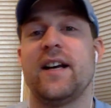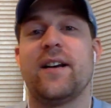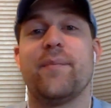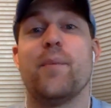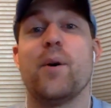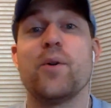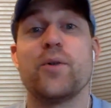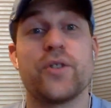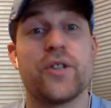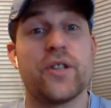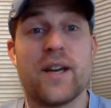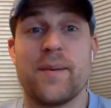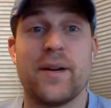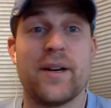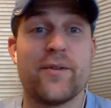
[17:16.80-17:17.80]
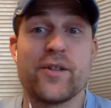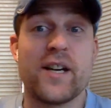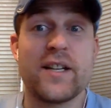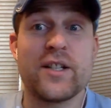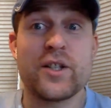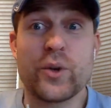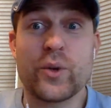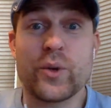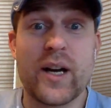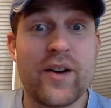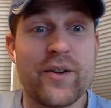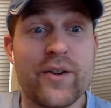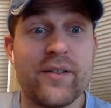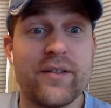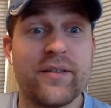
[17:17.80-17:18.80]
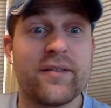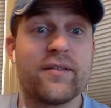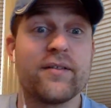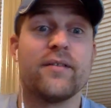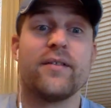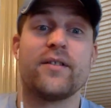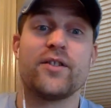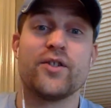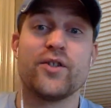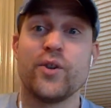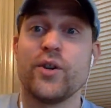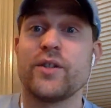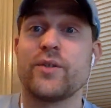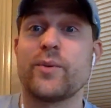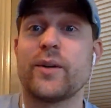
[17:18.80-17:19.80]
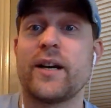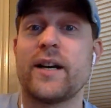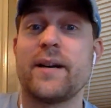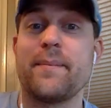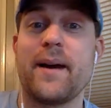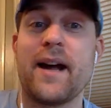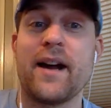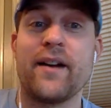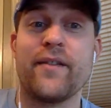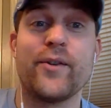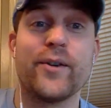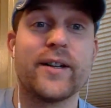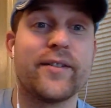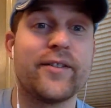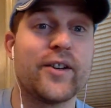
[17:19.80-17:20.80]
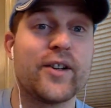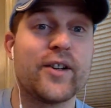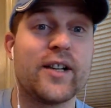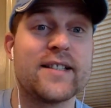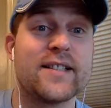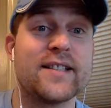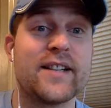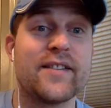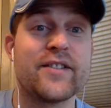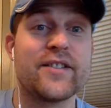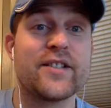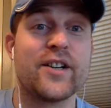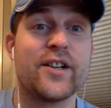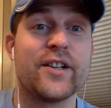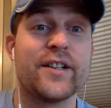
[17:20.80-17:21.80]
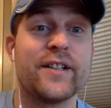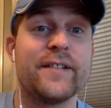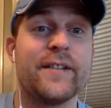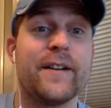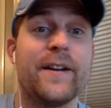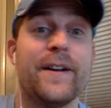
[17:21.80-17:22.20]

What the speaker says: it was a nice crowd. Students were kind of back for it, even though classes haven't started.